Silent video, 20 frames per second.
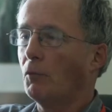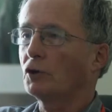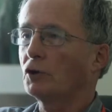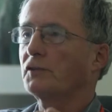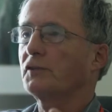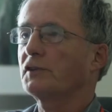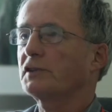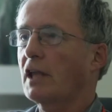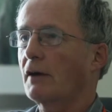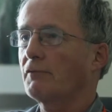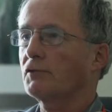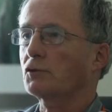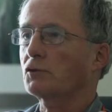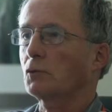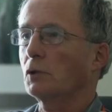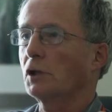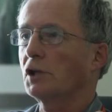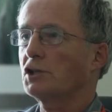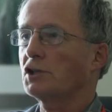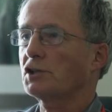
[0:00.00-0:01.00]
and most of his stuff is
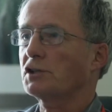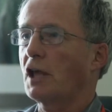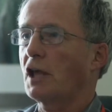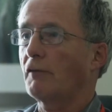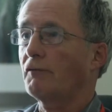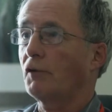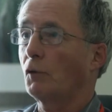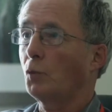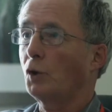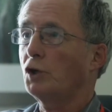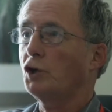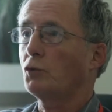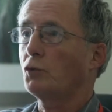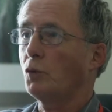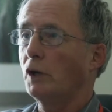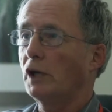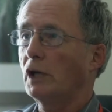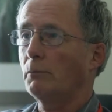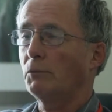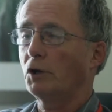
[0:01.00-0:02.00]
religious stuff. And when
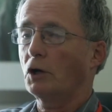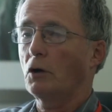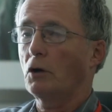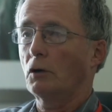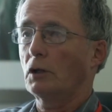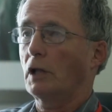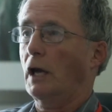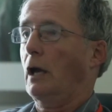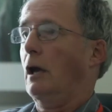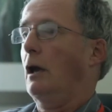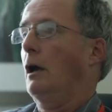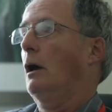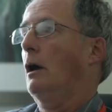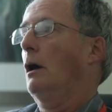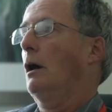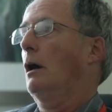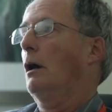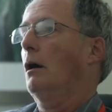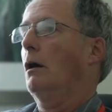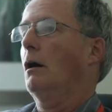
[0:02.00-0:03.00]
you read him, you go like,
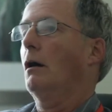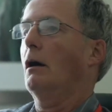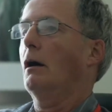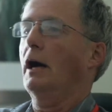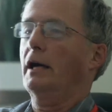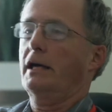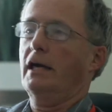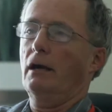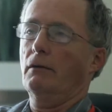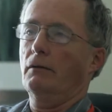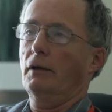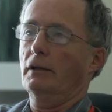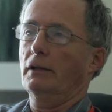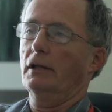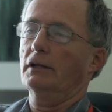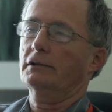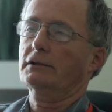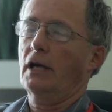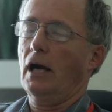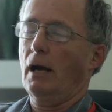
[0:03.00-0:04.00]
oh, I can't read
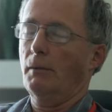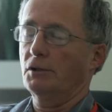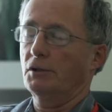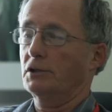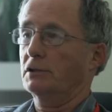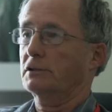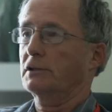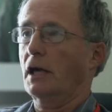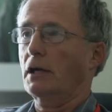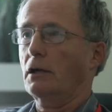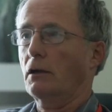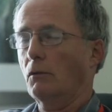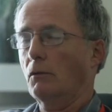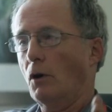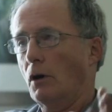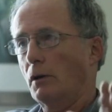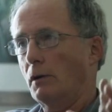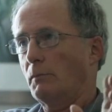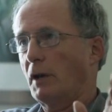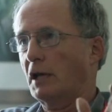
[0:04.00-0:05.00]
this garbage. Just like,
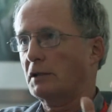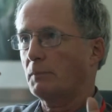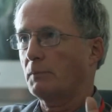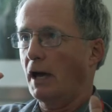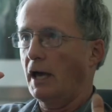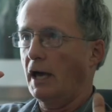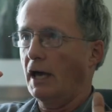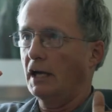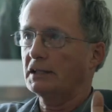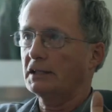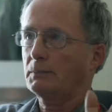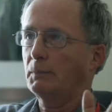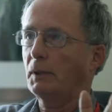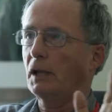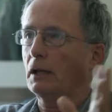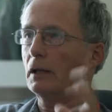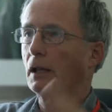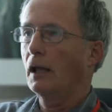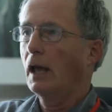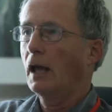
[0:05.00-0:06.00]
oh, he makes my head
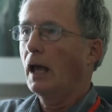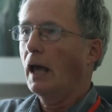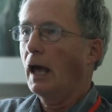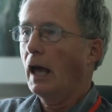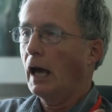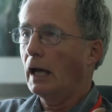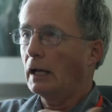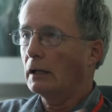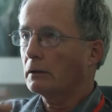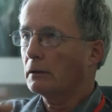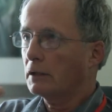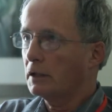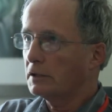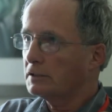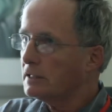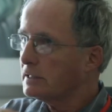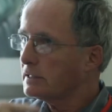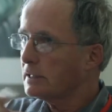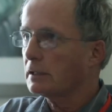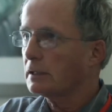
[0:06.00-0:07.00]
spin. And
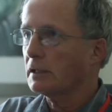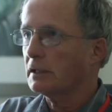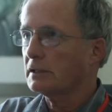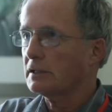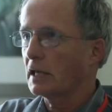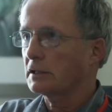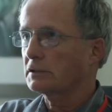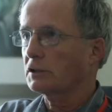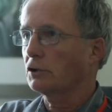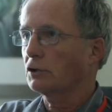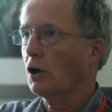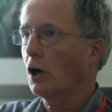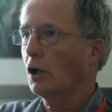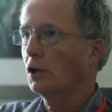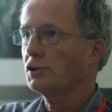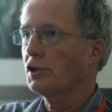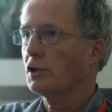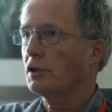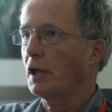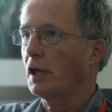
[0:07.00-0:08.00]
because he's into this
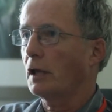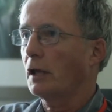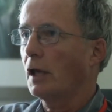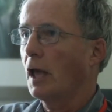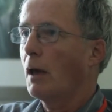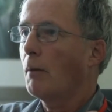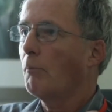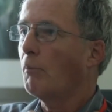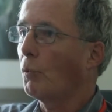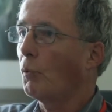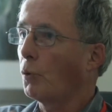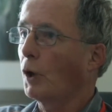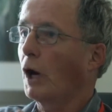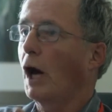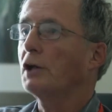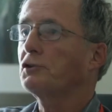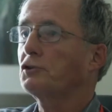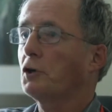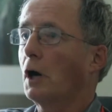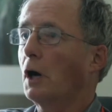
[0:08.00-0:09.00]
eschatology thing. But when
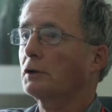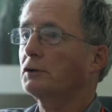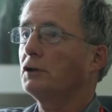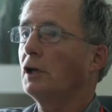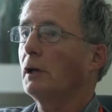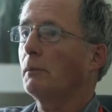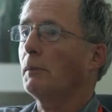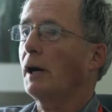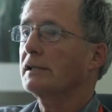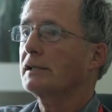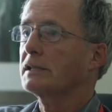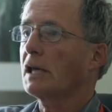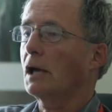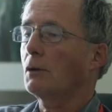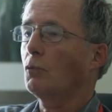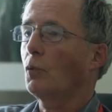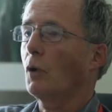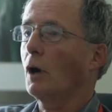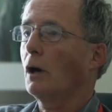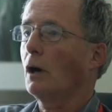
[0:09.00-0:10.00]
I talked to him, I
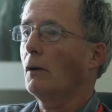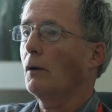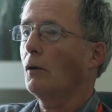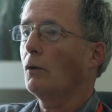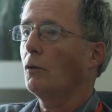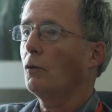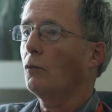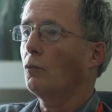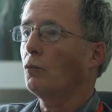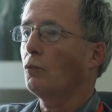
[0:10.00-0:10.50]
said, well,